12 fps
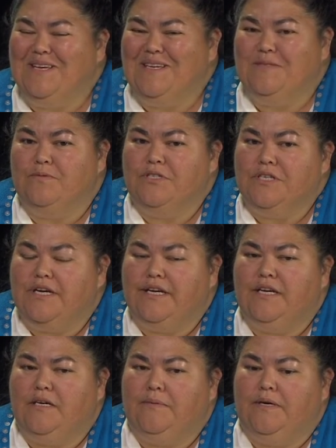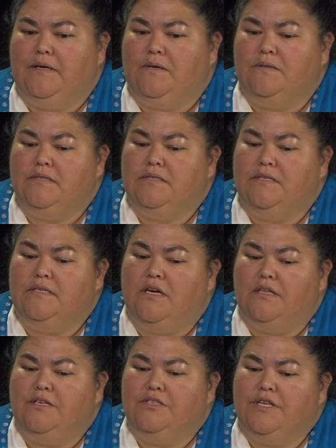because we're talking about the
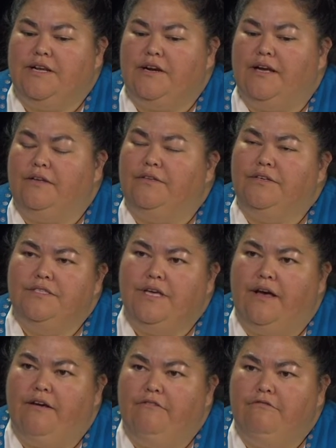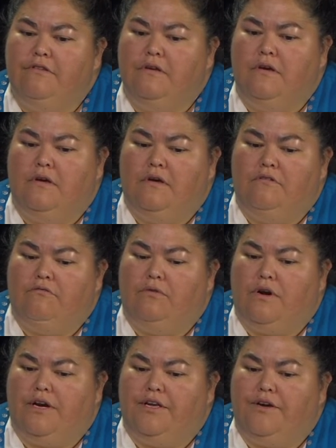knowledge that our elders have
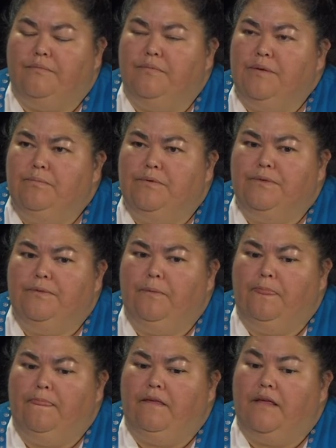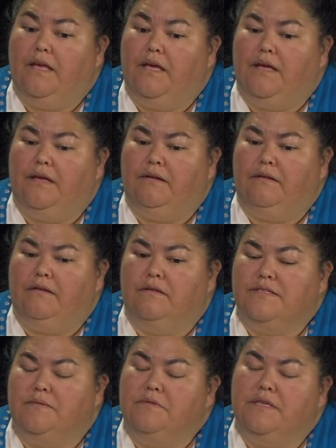for our young people, and
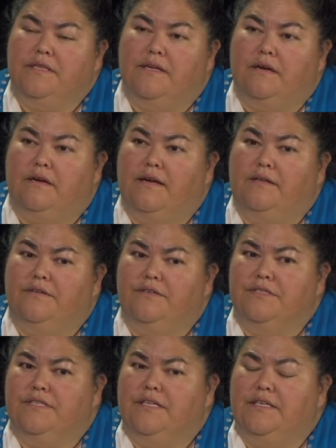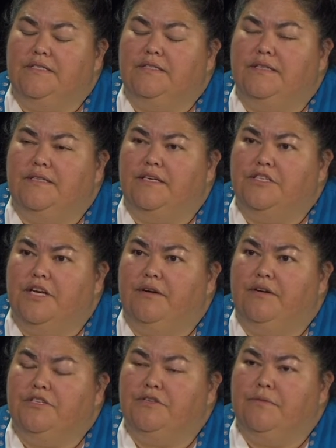something that our elders tell us that they
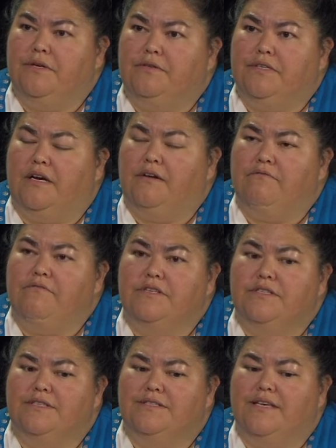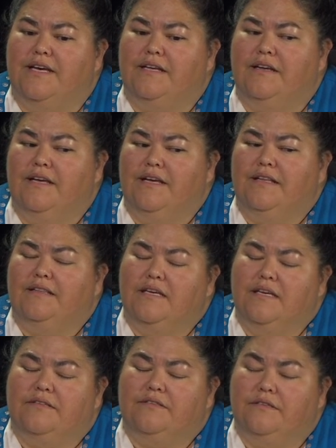cherish about the conference is that they
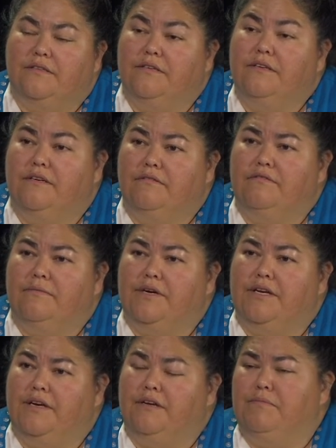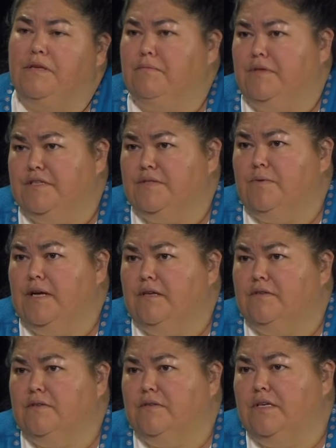get to learn from our young people as
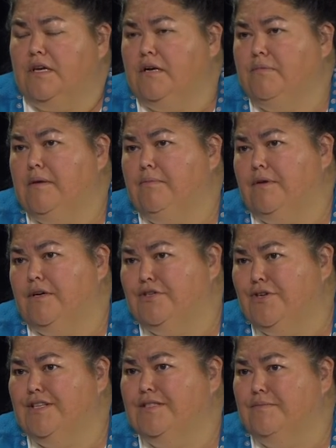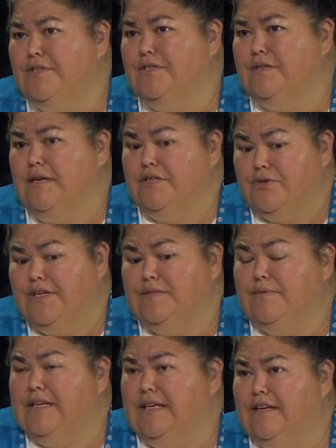well. So the young people are
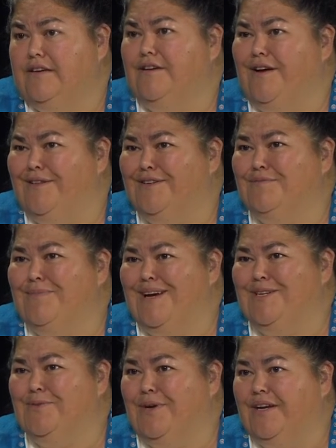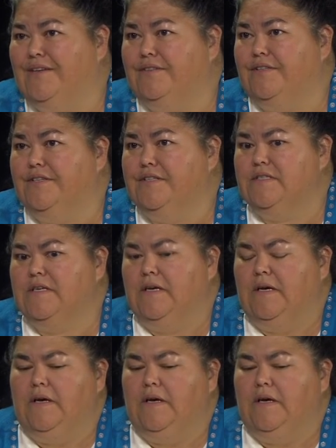transmitting their knowledge back to our elders.